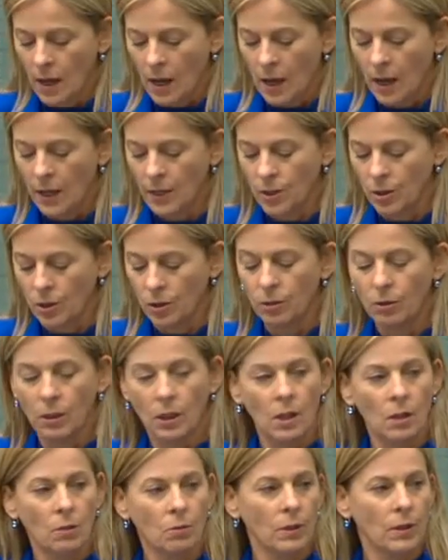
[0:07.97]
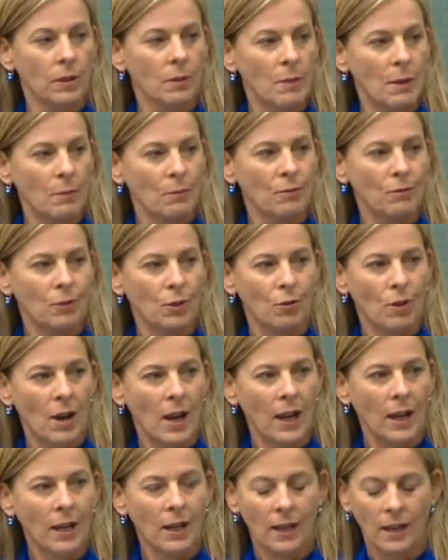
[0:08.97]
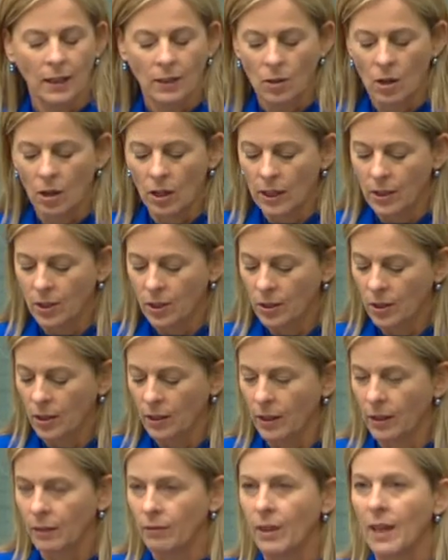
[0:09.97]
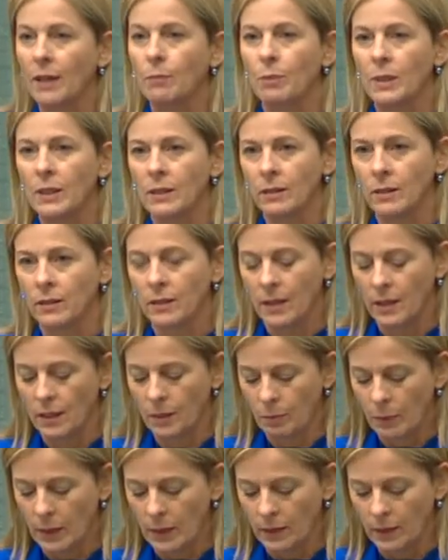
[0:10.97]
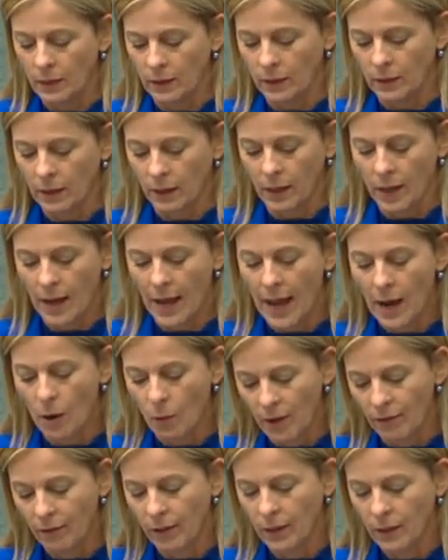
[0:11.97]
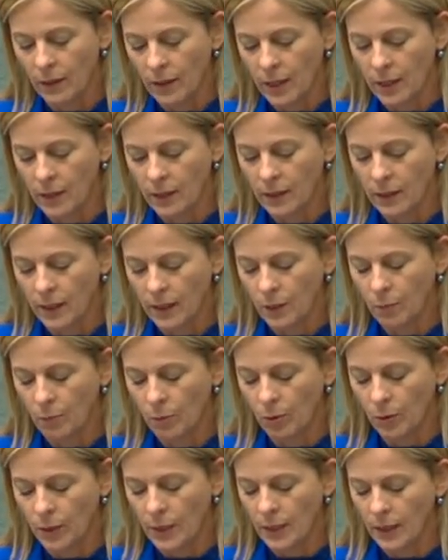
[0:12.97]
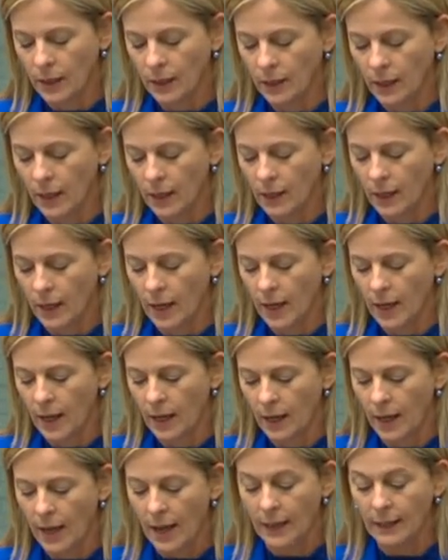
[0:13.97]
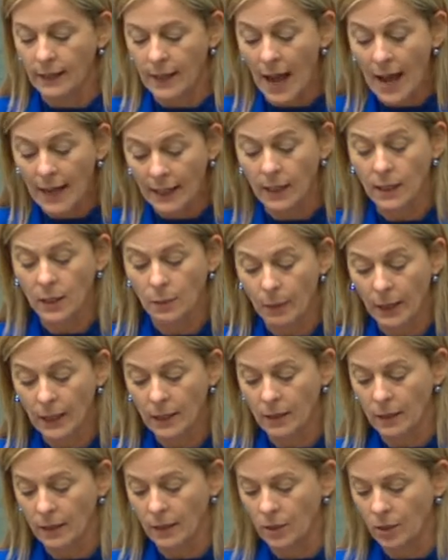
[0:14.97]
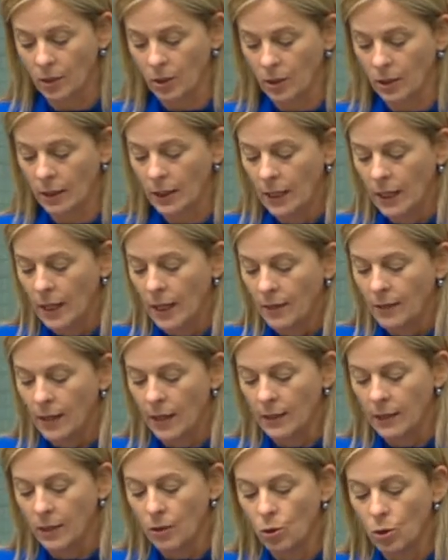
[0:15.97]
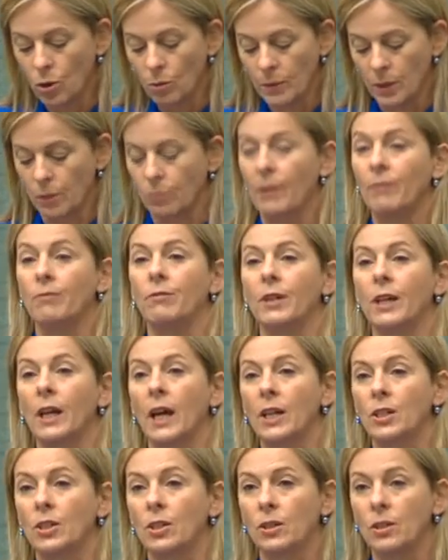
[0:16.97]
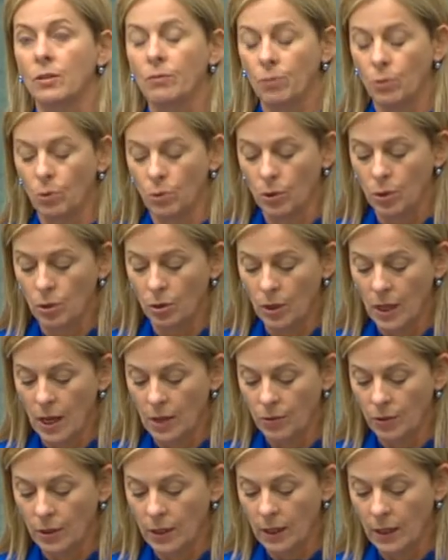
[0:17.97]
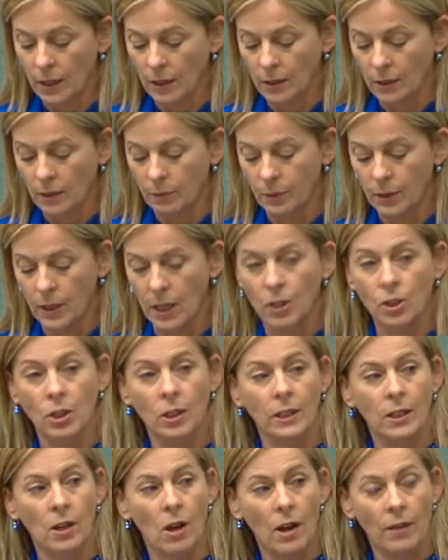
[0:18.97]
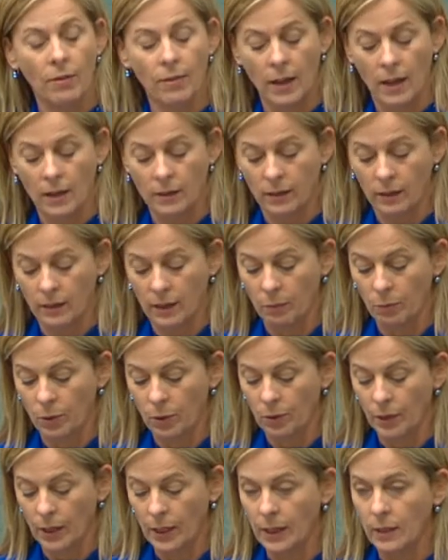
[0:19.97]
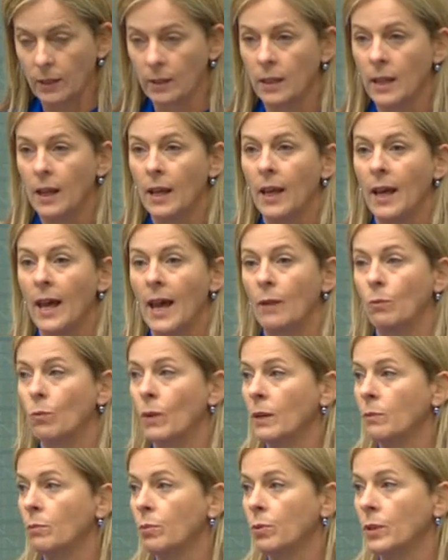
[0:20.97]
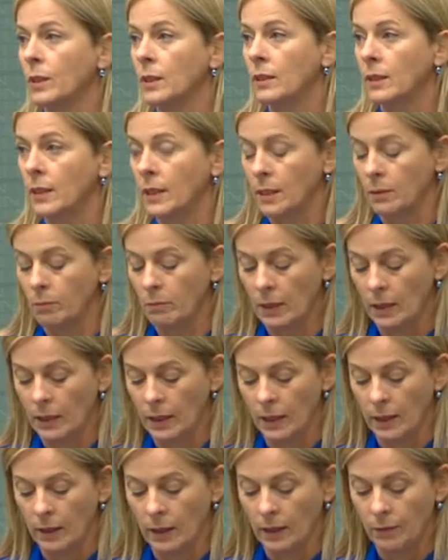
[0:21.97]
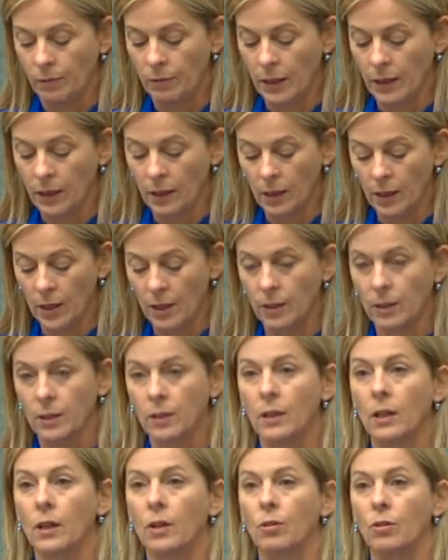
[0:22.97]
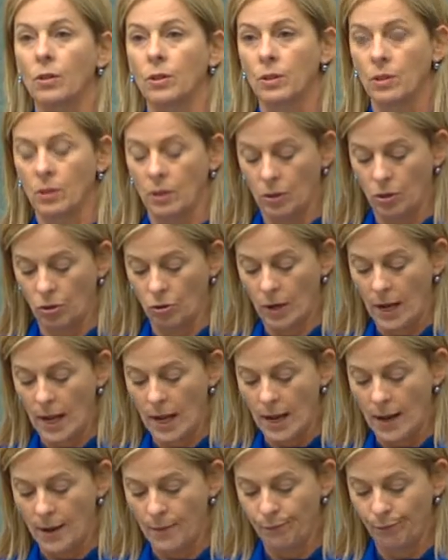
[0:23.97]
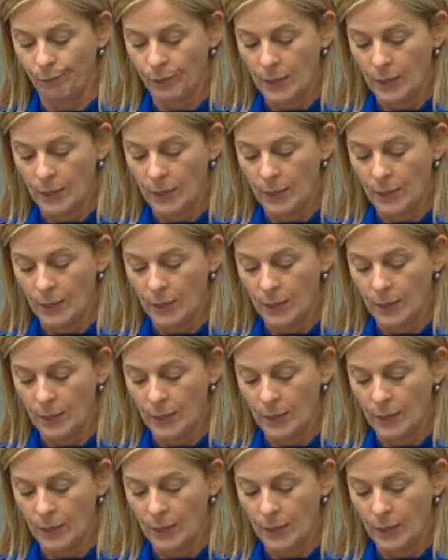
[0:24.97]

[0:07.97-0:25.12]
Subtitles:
I do, along with the member for Gray, acknowledge that business is business. However, it is disappointing and an unexpected decision that has enormous ramifications for 200 dealers, potentially 9,000 employees and 1.6 million vehicle owners across Australia.